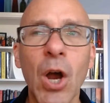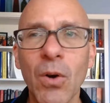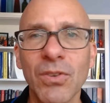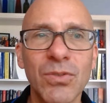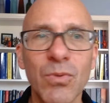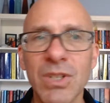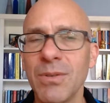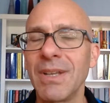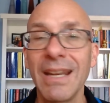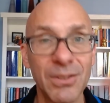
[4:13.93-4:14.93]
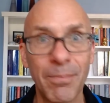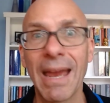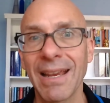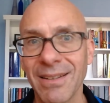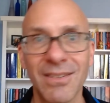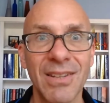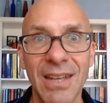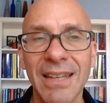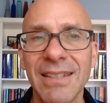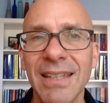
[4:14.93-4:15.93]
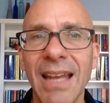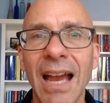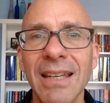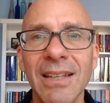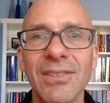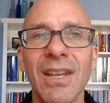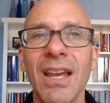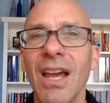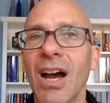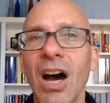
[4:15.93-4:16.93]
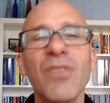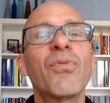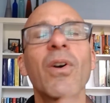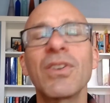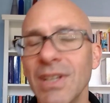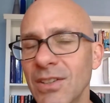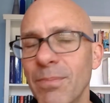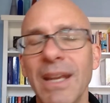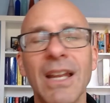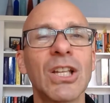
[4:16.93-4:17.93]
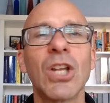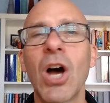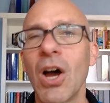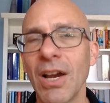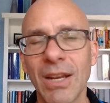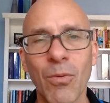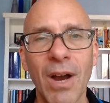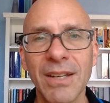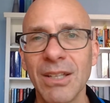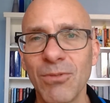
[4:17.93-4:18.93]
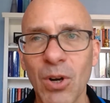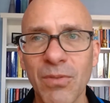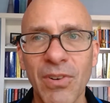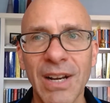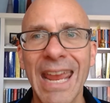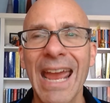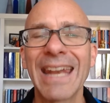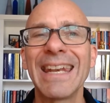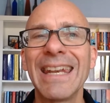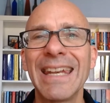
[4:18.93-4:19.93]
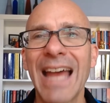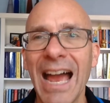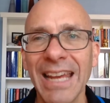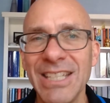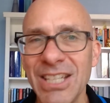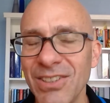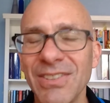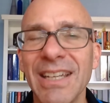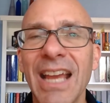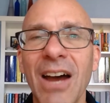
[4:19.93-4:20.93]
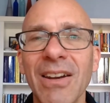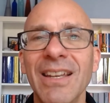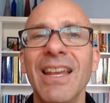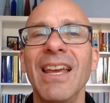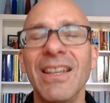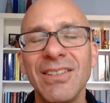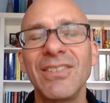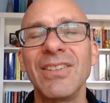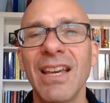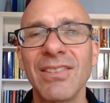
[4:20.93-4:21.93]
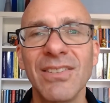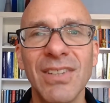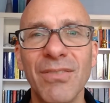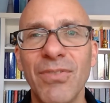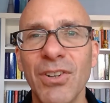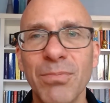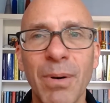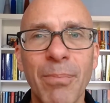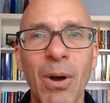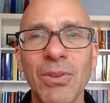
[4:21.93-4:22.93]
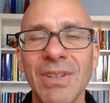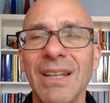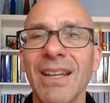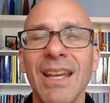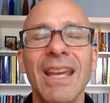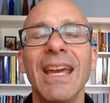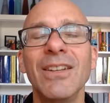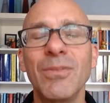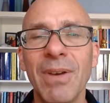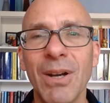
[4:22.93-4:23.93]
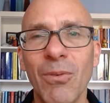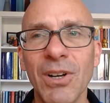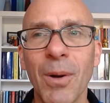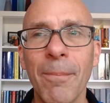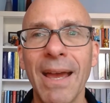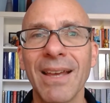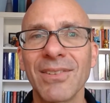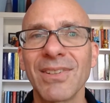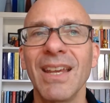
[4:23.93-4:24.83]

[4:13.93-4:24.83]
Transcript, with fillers: OATS, which dates back to the nineteen nineties. Unfortunately, it's been a long and winding road for C A T, nine years and counting since the S E C first proposed it. It's been a real mess.